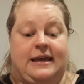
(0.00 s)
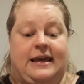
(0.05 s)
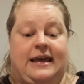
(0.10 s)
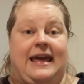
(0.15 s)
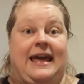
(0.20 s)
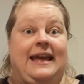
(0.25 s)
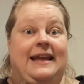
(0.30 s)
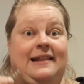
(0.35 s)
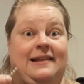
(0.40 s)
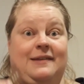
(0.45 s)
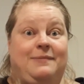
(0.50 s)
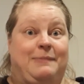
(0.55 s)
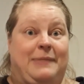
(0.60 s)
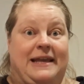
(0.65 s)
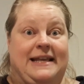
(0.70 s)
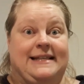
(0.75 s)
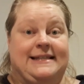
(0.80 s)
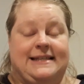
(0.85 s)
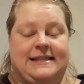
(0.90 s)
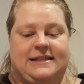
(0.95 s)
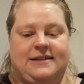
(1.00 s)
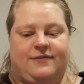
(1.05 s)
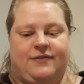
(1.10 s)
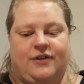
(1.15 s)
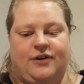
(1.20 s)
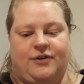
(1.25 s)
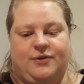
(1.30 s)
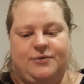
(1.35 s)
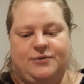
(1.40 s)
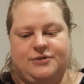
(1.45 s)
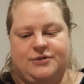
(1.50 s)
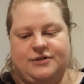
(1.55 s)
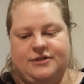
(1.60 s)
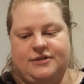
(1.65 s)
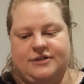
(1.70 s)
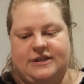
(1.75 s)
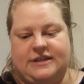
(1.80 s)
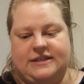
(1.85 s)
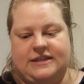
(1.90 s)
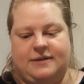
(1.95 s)
8 pieces of those,
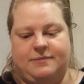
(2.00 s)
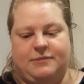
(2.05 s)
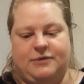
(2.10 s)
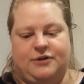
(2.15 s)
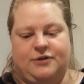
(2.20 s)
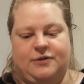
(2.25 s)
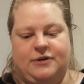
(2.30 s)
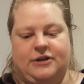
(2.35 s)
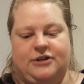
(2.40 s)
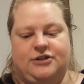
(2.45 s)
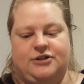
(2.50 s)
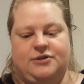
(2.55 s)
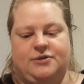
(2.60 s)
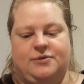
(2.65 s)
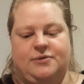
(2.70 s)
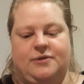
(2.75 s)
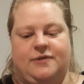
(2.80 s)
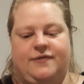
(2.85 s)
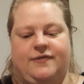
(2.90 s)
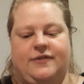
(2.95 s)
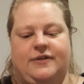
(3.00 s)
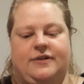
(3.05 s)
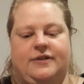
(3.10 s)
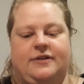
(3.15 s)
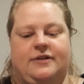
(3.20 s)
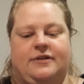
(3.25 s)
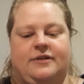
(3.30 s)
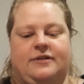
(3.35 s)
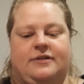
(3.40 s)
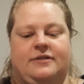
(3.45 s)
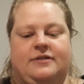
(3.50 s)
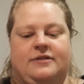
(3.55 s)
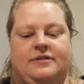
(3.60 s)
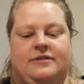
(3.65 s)
since I'm doing 2 of the